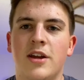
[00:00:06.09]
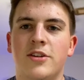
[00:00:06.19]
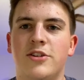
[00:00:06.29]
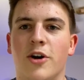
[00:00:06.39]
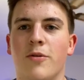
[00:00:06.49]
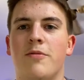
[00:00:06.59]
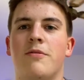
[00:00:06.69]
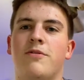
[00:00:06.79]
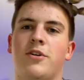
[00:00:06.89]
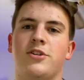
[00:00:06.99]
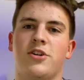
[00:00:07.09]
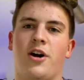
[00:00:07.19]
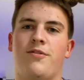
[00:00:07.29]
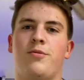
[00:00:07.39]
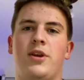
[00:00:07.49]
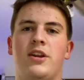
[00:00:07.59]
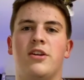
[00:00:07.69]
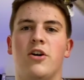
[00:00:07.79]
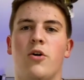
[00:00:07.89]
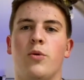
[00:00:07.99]
So, first off, we need to
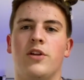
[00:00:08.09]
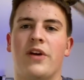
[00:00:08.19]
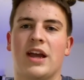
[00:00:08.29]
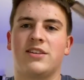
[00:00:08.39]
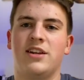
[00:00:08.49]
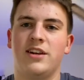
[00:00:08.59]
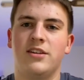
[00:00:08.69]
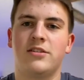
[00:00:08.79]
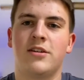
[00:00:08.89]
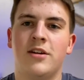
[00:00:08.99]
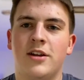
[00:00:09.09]
know what a vaccine is.